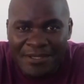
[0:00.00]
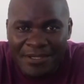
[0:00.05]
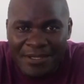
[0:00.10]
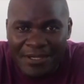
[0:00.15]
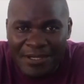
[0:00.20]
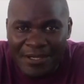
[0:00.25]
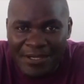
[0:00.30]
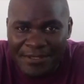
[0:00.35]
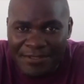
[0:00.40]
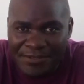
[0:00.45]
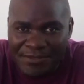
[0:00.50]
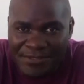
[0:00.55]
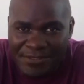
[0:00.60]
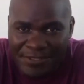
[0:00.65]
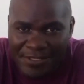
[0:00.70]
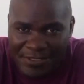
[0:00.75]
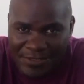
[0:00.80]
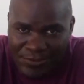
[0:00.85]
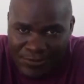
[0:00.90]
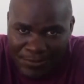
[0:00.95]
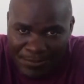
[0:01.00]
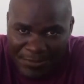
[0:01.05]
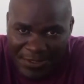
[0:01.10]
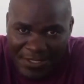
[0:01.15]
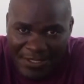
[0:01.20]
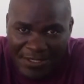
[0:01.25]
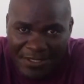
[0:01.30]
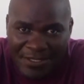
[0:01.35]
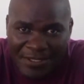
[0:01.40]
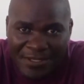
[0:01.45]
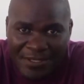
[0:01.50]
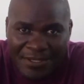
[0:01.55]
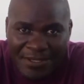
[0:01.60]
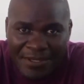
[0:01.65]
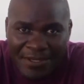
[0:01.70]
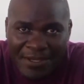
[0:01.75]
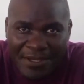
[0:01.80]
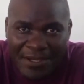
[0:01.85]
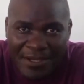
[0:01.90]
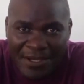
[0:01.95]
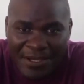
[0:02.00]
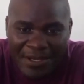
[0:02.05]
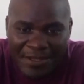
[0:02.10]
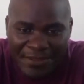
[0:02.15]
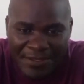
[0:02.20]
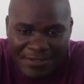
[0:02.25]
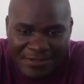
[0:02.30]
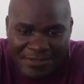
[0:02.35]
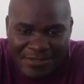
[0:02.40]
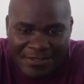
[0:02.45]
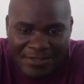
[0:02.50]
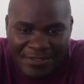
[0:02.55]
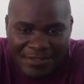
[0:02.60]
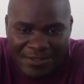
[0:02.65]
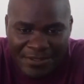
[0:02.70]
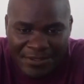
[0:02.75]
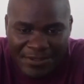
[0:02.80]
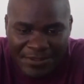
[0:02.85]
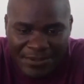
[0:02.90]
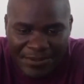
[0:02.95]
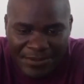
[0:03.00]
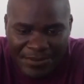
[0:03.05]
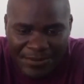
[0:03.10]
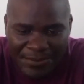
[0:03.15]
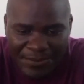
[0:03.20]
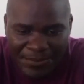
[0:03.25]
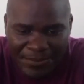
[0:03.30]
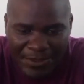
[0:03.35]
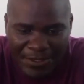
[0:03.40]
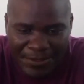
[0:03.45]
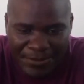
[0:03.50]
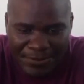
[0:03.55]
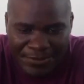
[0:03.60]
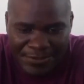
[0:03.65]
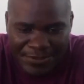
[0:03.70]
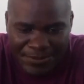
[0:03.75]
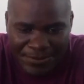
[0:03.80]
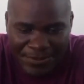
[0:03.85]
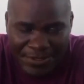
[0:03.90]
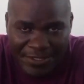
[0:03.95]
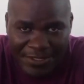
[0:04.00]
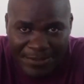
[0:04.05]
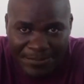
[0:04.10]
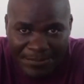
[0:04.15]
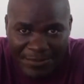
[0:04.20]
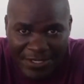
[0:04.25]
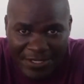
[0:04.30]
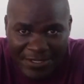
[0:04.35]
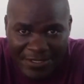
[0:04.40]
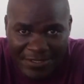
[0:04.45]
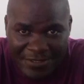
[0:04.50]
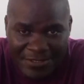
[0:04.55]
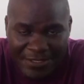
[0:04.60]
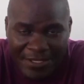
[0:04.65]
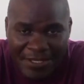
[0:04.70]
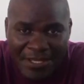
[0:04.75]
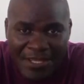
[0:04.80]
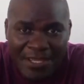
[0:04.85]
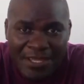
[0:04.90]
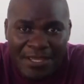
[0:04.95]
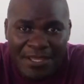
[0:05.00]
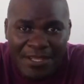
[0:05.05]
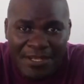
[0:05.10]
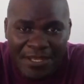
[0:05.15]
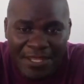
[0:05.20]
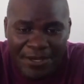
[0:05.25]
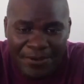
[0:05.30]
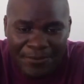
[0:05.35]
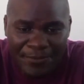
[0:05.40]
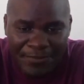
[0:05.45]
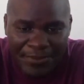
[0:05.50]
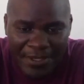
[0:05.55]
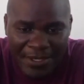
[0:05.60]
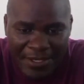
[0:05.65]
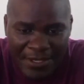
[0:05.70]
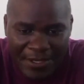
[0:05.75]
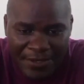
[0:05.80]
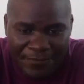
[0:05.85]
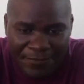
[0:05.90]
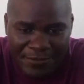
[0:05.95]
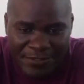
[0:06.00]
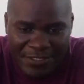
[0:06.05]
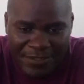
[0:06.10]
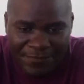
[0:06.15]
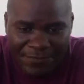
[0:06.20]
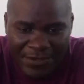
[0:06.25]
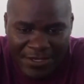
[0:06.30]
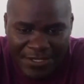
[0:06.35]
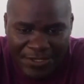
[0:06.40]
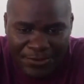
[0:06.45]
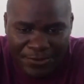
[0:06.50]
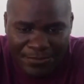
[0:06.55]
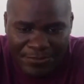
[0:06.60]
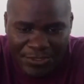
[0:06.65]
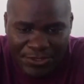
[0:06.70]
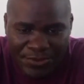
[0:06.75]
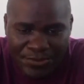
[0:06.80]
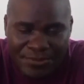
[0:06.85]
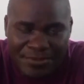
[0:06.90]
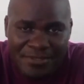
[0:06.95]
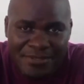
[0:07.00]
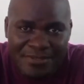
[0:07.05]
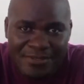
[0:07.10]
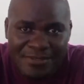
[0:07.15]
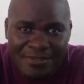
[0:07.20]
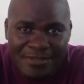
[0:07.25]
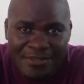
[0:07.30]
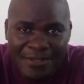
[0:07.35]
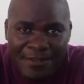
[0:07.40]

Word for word: and there's so many others who are also in the market. Now, uh, for Safaricom users,